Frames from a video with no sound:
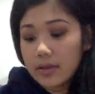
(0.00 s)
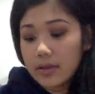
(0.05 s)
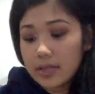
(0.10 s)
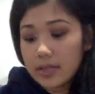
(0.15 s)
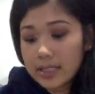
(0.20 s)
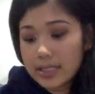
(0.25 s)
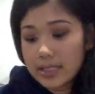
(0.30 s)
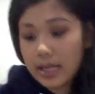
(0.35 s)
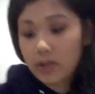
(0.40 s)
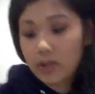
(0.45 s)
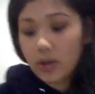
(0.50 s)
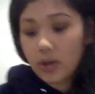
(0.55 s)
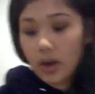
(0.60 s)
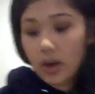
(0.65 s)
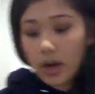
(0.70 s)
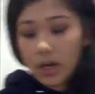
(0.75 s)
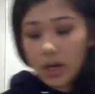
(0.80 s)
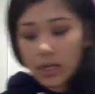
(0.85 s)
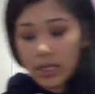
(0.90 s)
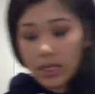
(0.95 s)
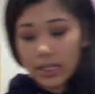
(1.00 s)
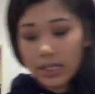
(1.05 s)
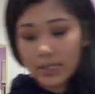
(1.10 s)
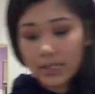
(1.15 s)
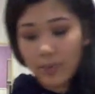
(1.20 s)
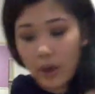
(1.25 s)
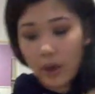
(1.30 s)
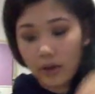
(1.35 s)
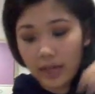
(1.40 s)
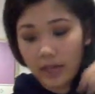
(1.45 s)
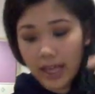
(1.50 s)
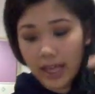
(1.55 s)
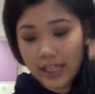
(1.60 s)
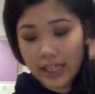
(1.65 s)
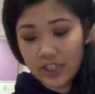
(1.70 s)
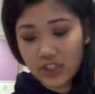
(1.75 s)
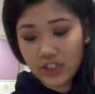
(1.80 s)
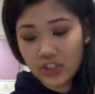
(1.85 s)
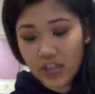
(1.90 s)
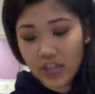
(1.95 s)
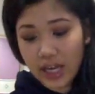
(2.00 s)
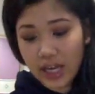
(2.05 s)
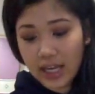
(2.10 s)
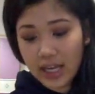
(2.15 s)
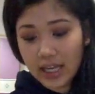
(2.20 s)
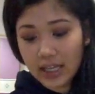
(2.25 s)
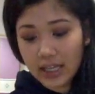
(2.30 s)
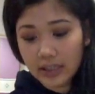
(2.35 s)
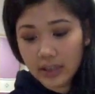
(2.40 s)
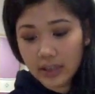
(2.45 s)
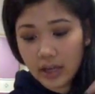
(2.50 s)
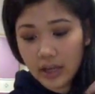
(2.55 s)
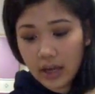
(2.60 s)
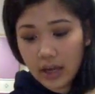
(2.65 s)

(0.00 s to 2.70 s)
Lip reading: This death card is about like shedding.